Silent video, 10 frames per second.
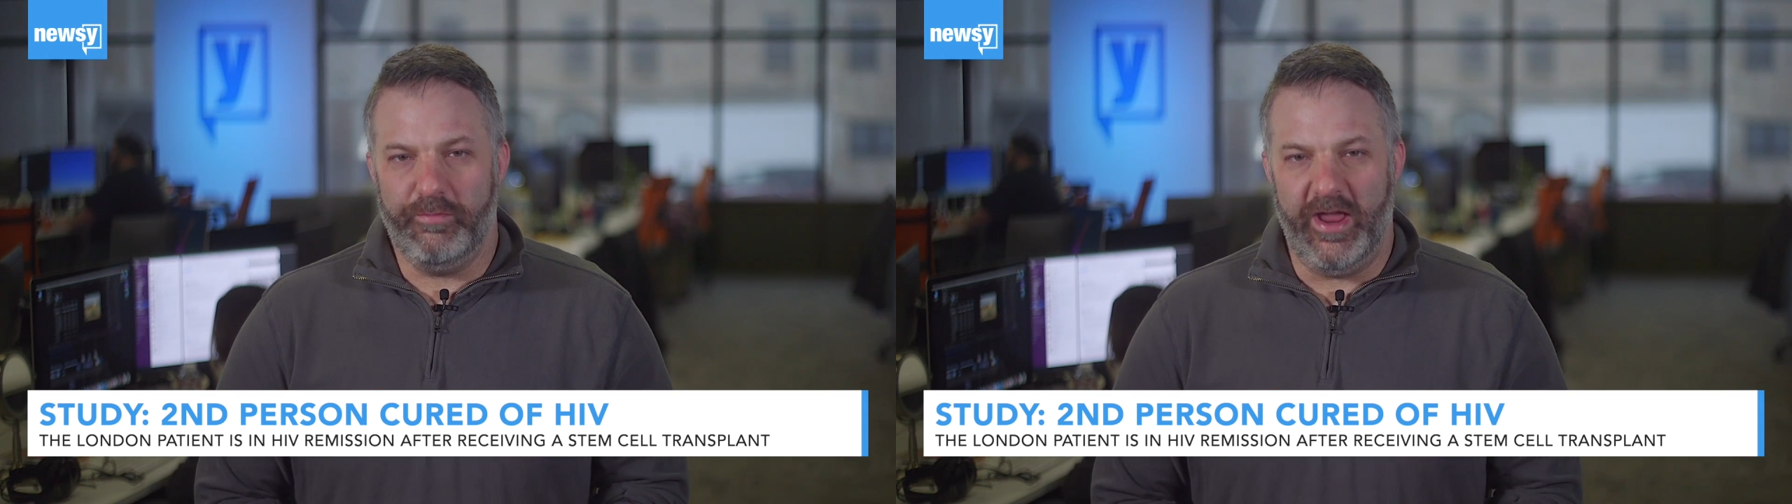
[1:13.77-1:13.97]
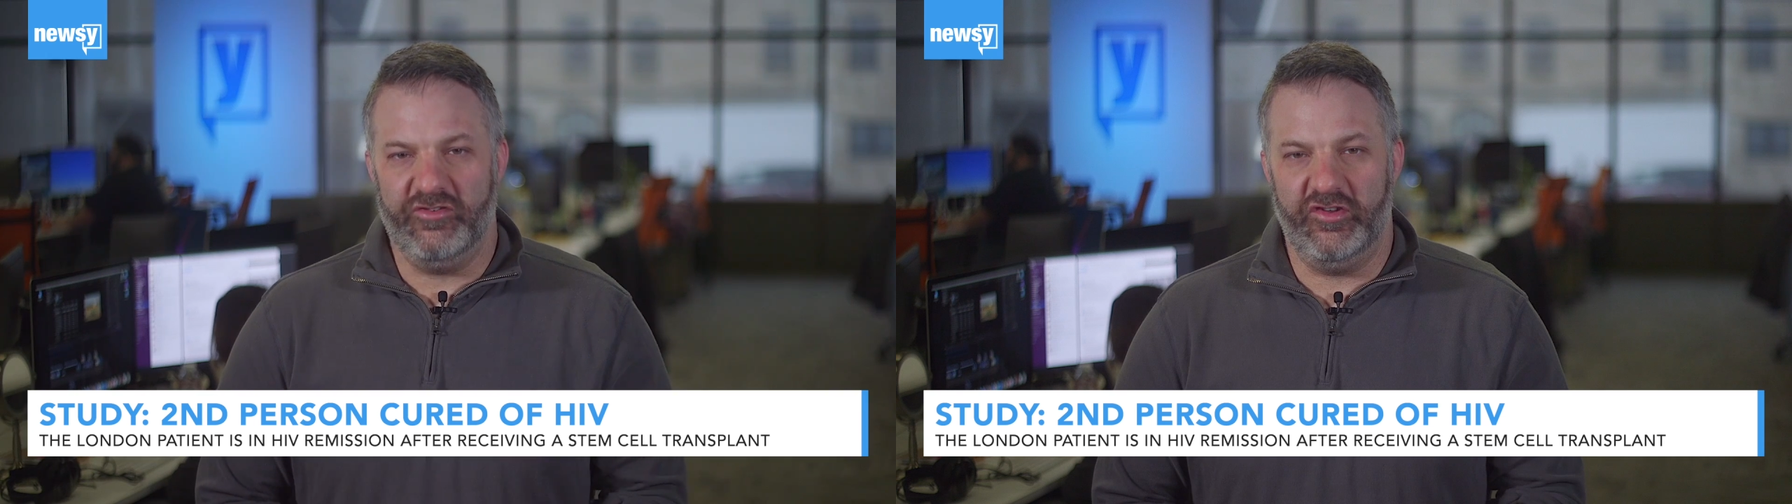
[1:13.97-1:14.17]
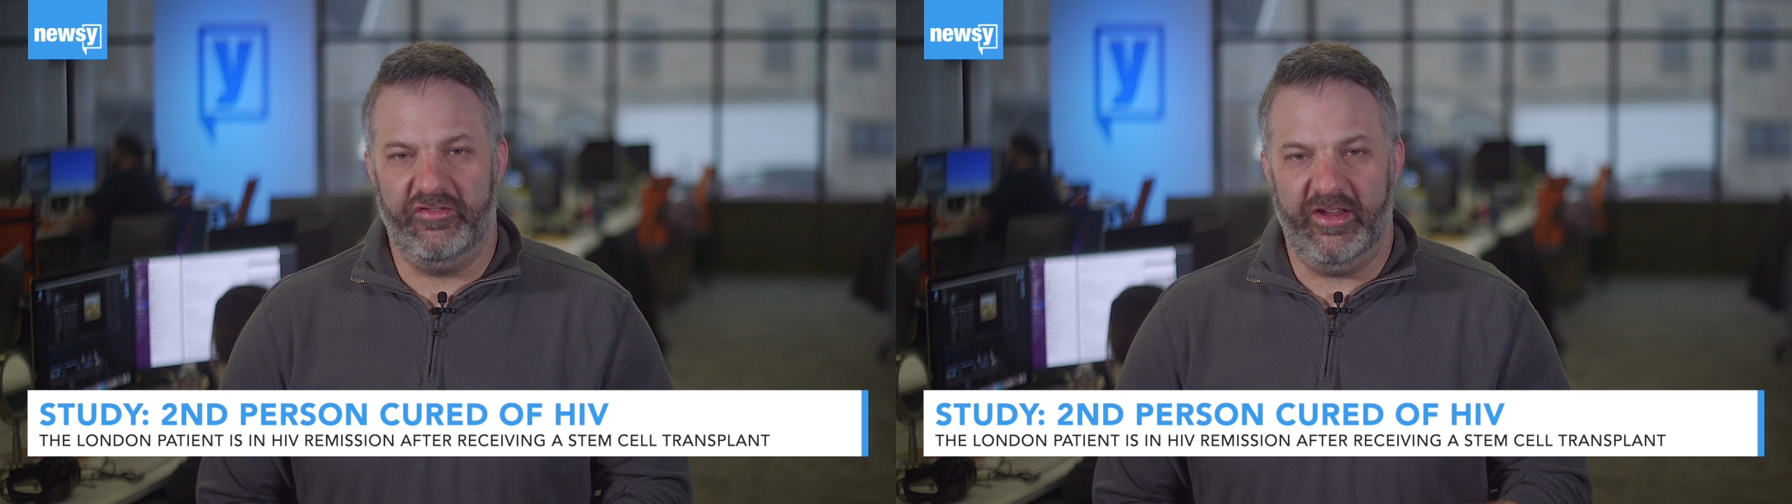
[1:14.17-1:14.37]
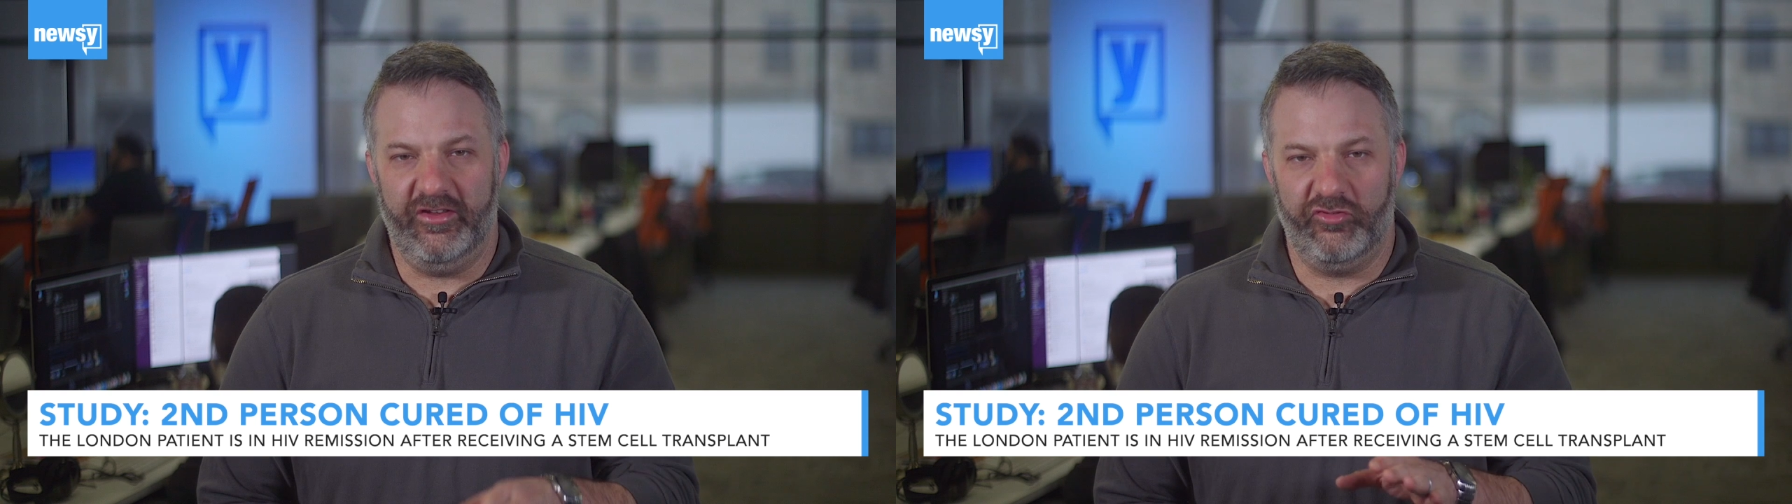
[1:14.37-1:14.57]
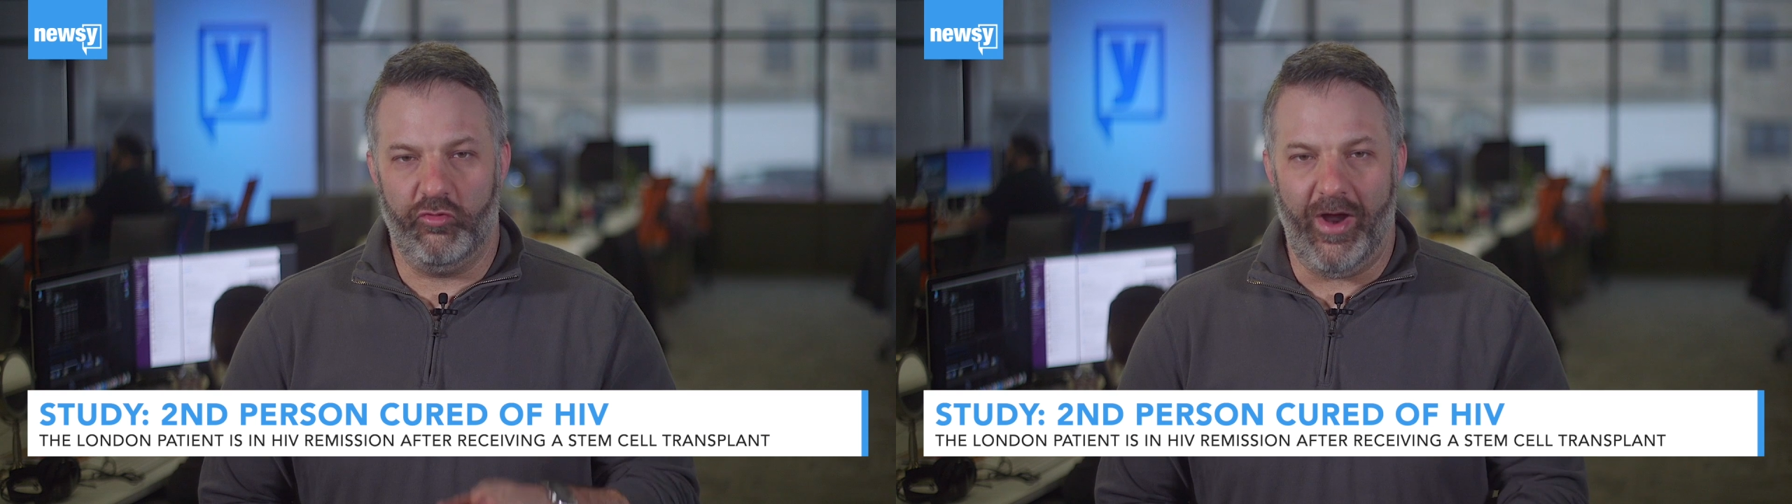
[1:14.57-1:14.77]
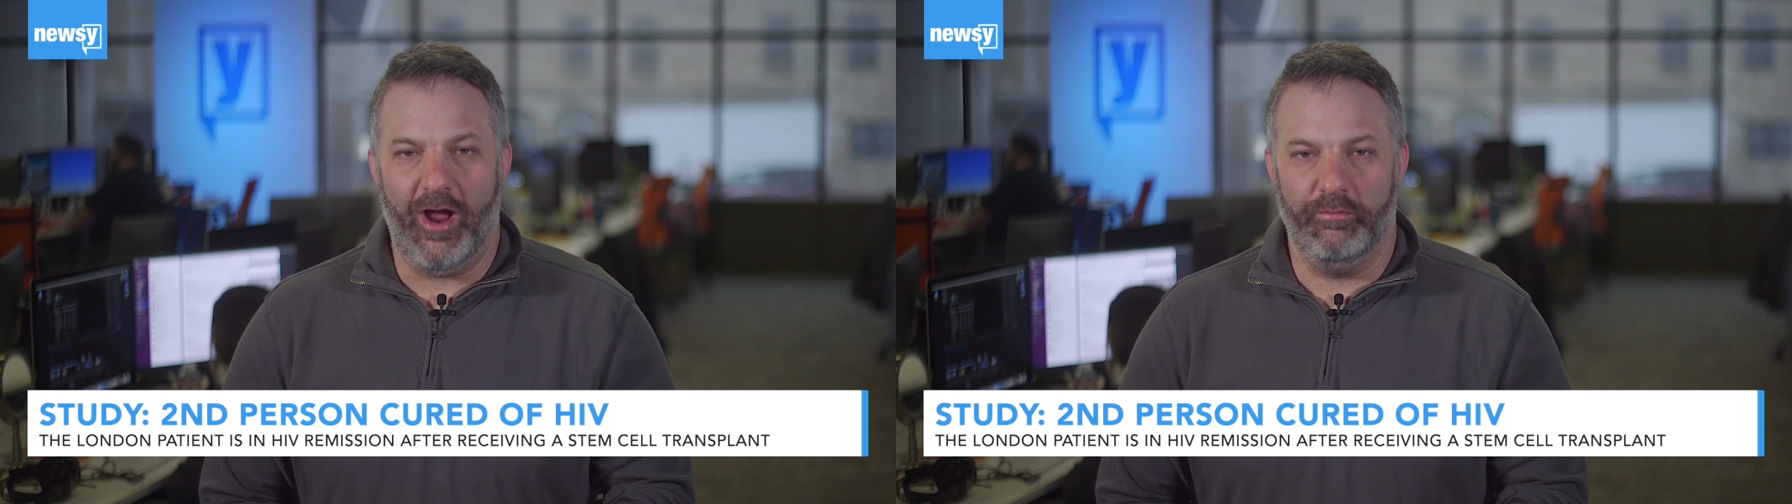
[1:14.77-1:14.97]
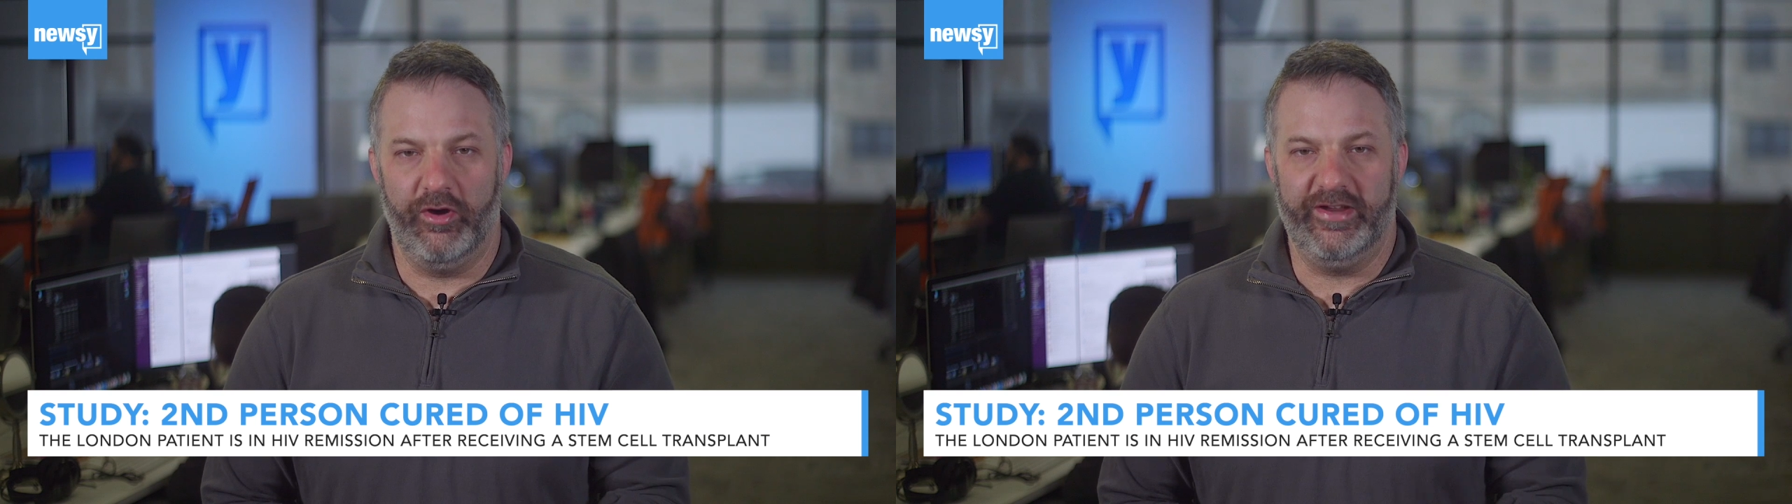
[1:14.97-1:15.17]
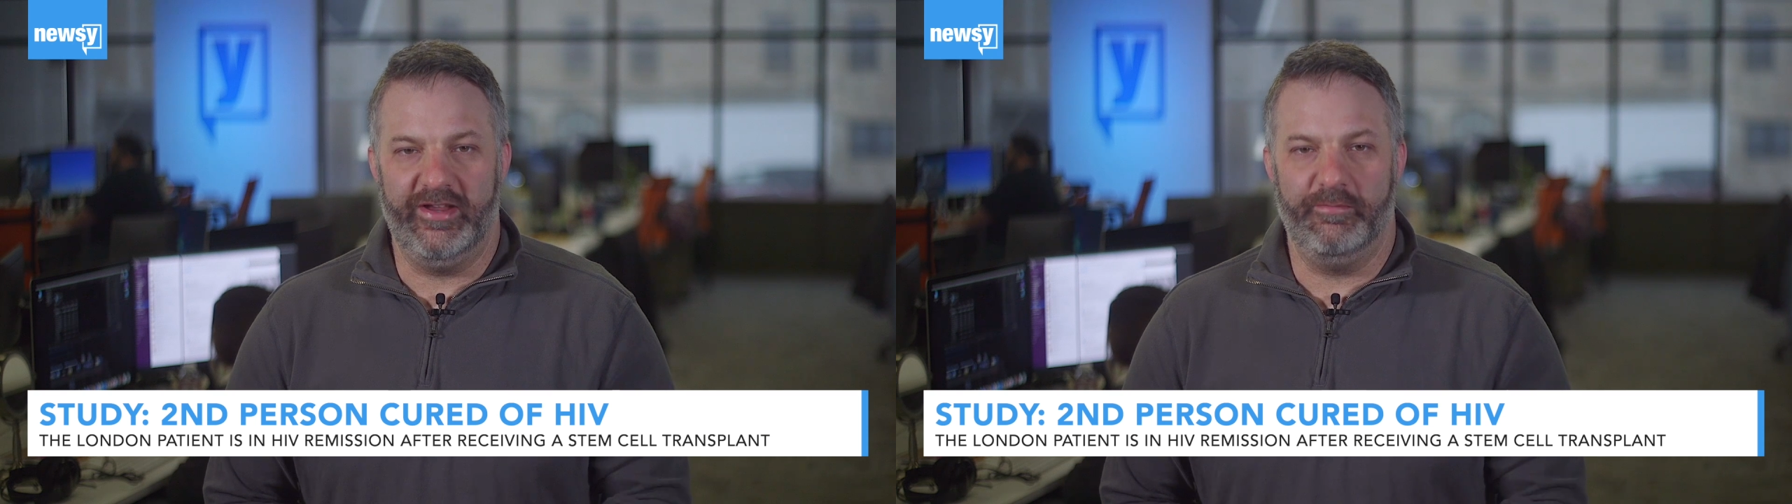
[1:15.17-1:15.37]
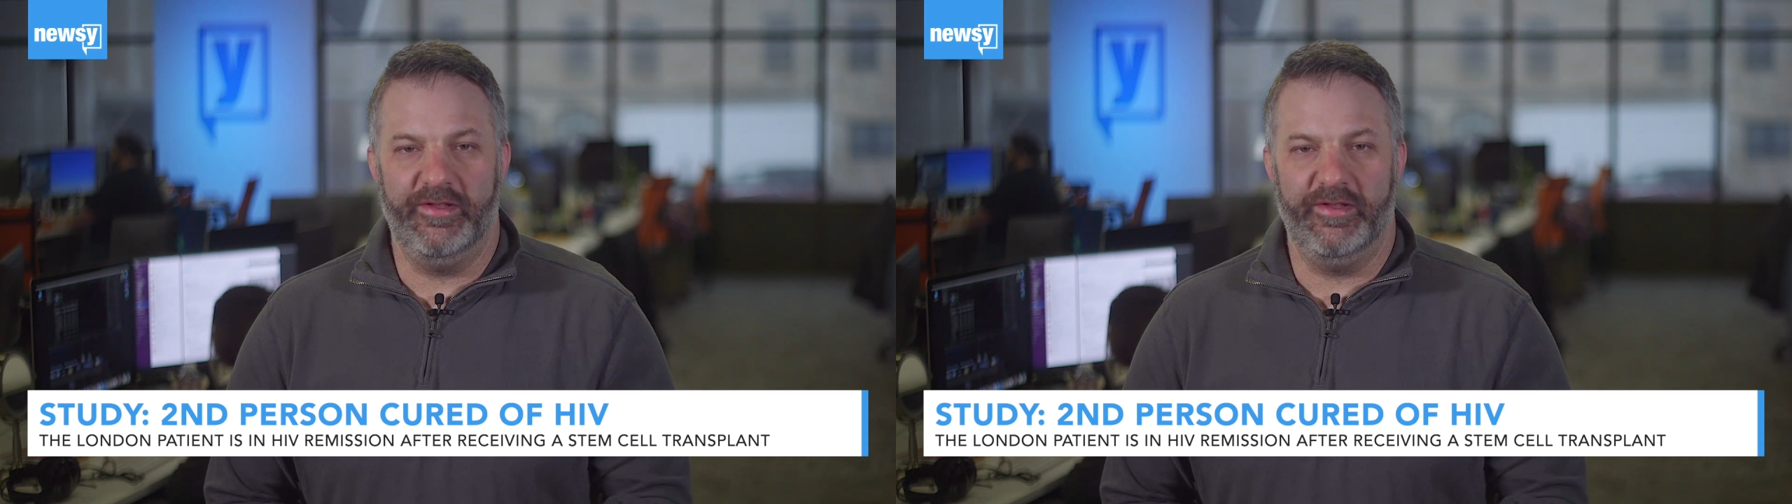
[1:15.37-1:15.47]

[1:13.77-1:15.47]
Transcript: patients is groundbreaking,